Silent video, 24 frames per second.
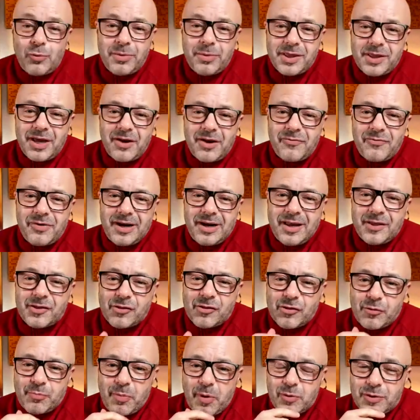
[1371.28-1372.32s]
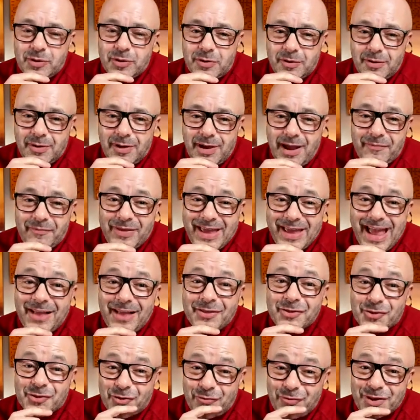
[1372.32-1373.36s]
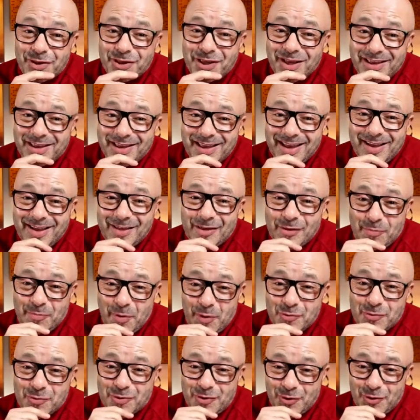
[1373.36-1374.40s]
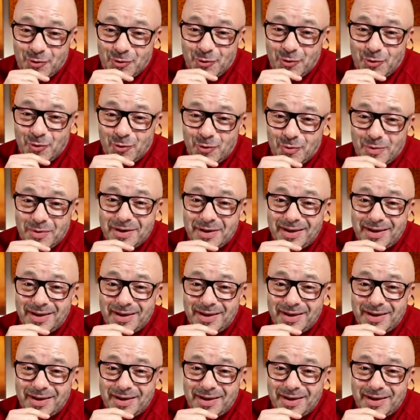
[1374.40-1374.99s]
material isn't supposed to have the answer, is it? It's supposed to,